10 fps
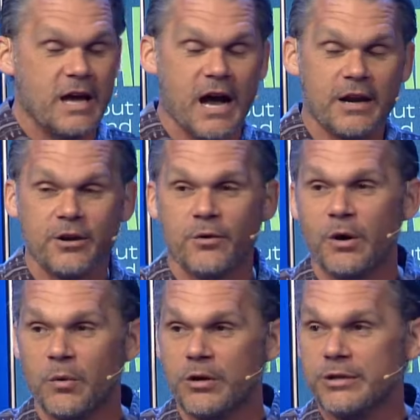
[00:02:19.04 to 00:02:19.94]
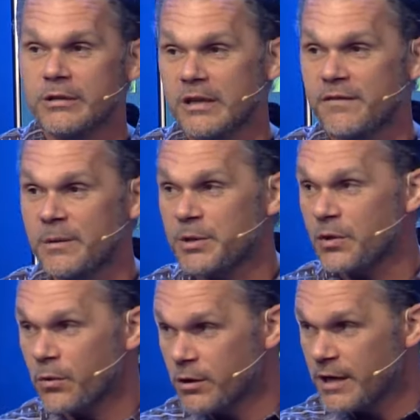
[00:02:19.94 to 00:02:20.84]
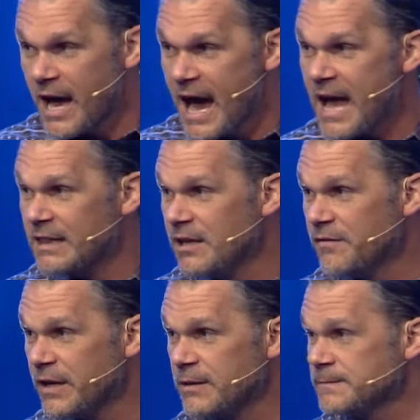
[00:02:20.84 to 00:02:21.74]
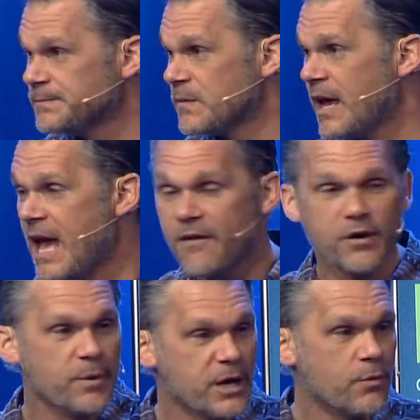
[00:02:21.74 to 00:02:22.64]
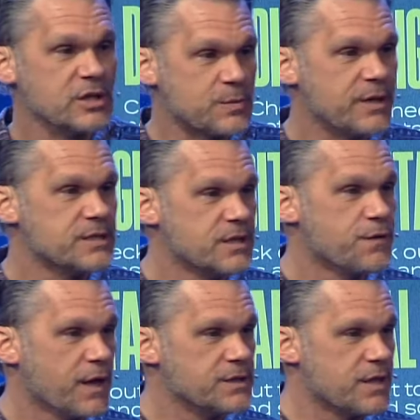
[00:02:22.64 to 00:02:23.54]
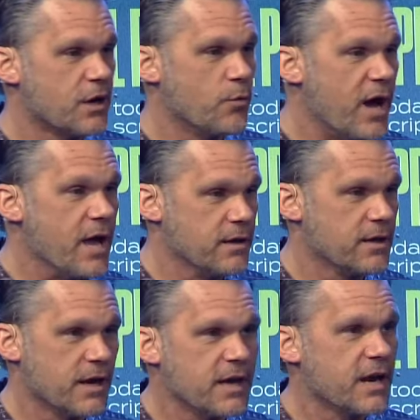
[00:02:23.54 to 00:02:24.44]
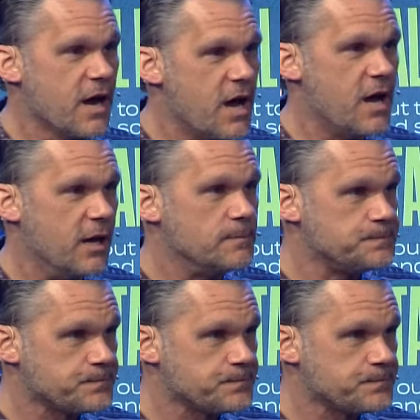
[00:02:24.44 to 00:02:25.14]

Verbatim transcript: I don't know what world you live in, but the world I live in, everybody wants me to see things their way. Can I get an uh-huh?